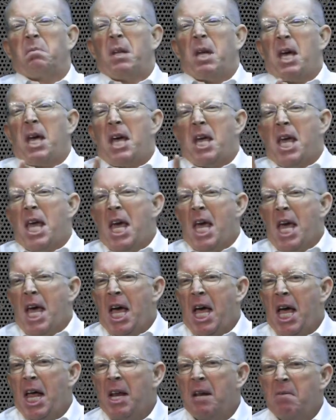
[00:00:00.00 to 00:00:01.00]

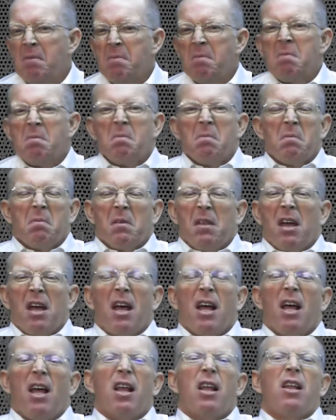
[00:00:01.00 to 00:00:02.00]
Again,
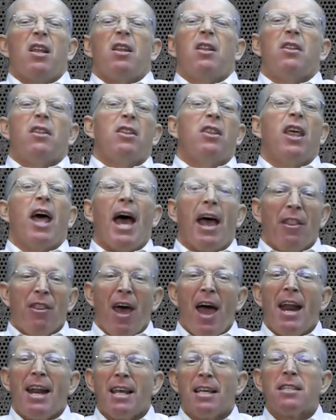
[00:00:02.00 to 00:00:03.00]
that
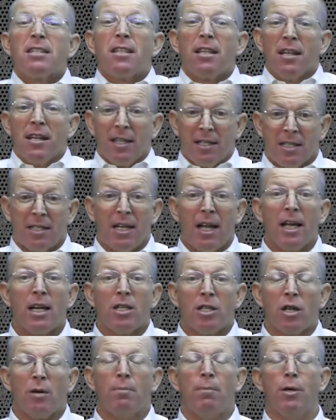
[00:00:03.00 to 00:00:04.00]
is the
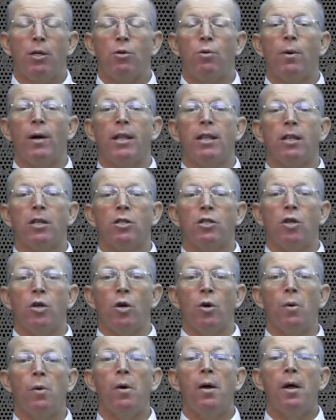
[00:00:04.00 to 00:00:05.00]
distinction between the
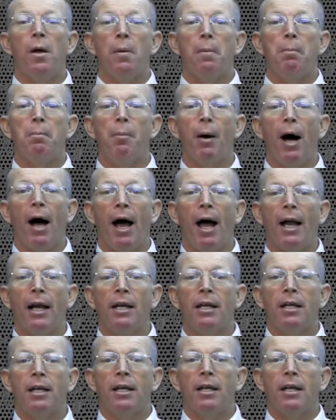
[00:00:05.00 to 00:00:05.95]
two, but